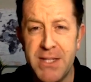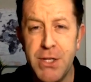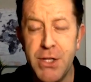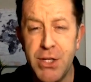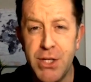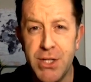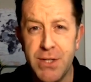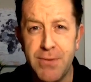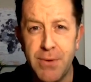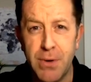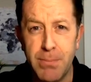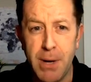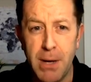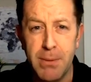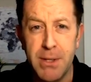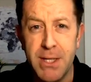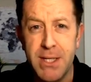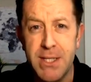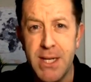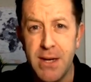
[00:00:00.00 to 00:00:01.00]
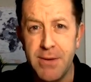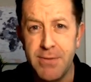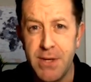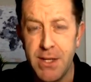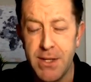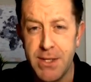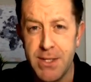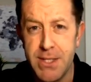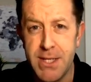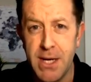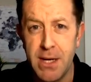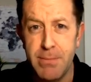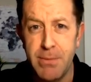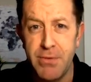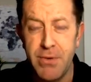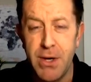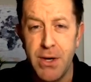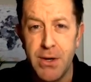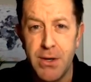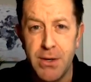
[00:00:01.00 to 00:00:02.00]
messages for public safety this time
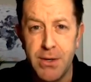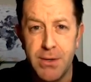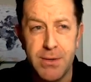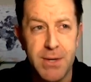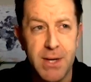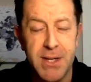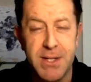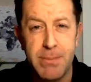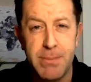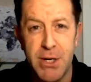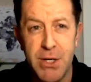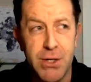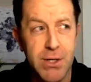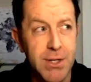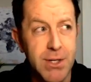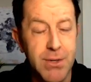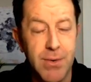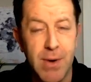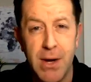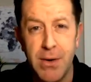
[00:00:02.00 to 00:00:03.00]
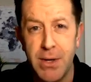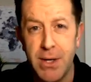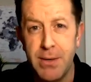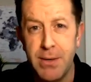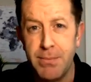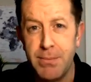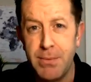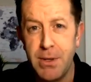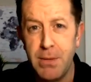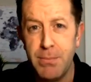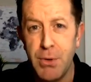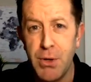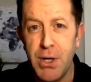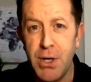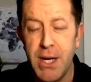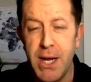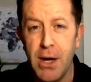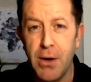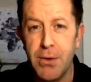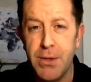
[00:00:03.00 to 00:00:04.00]
of year, and especially surrounding
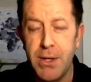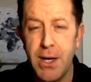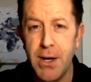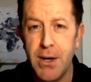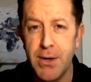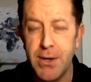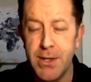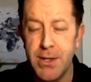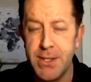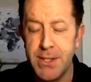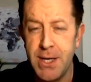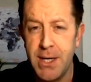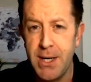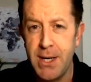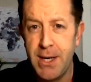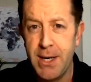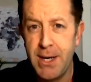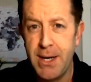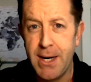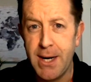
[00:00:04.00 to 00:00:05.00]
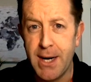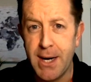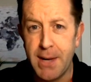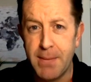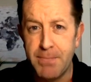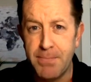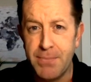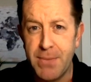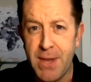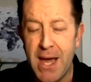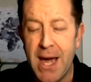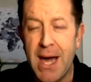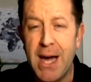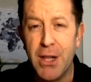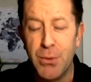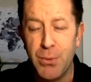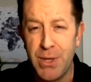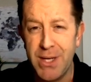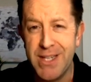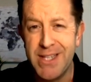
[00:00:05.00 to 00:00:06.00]
community healthcare. It's um,
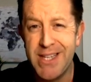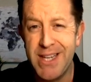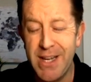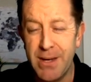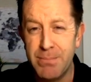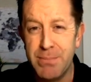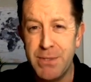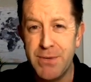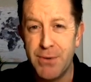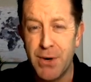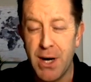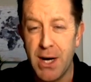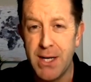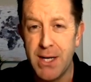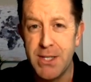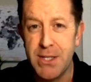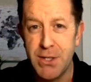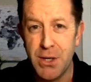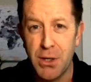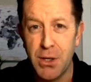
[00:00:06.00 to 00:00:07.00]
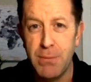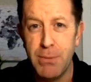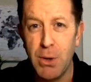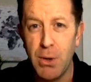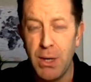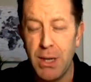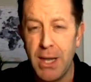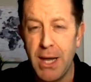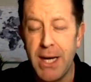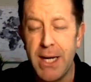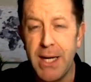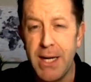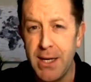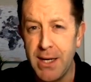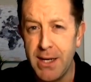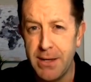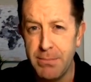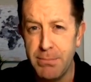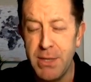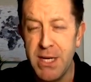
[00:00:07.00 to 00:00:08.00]
Halloween tips for us is all about
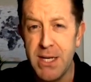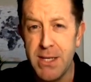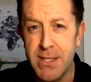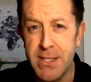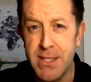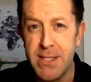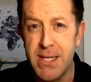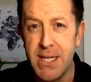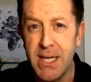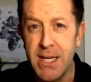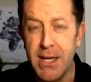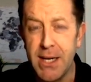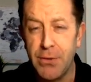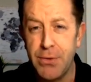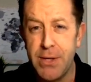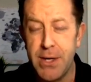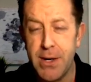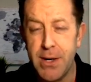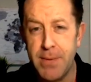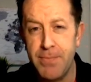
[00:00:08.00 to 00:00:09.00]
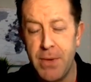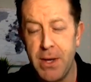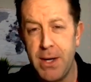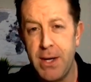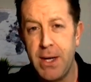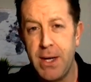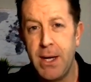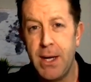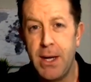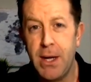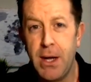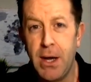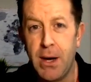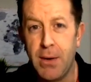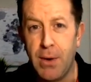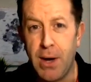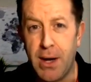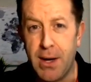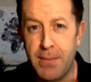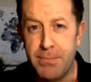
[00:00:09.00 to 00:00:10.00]
lighting and being seen out there.
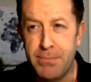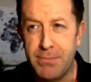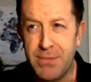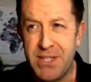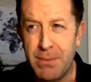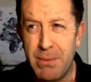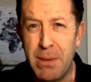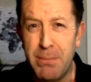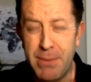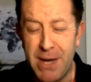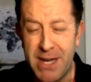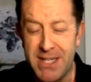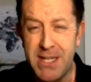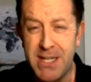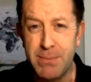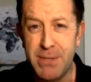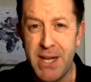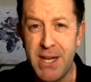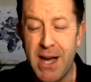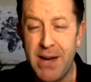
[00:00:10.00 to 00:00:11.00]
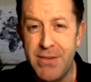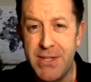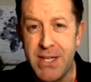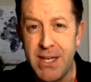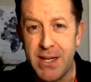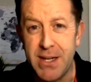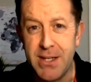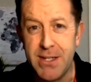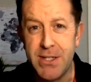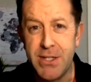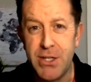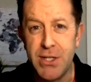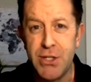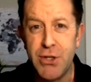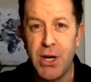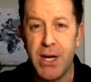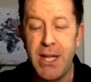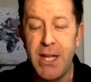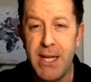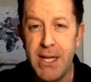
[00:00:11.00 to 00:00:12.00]
Um, some of the best tips that I've seen is just
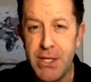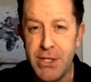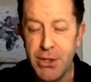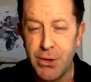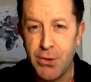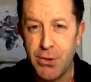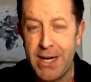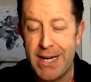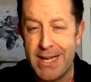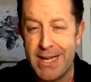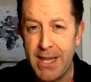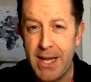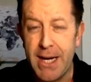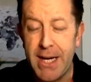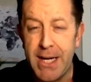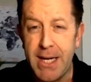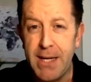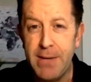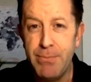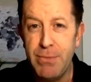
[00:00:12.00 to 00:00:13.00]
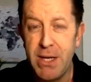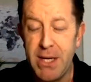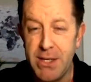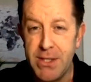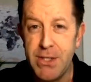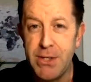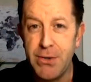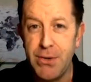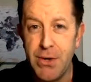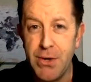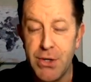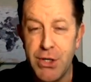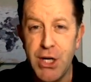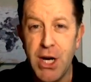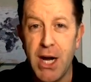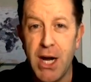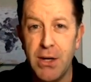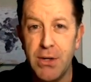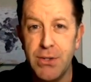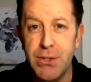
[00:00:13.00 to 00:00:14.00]
trying to integrate lighting into your
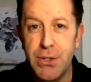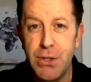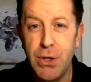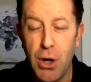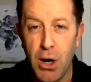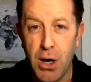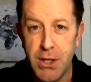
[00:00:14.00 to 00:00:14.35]
child's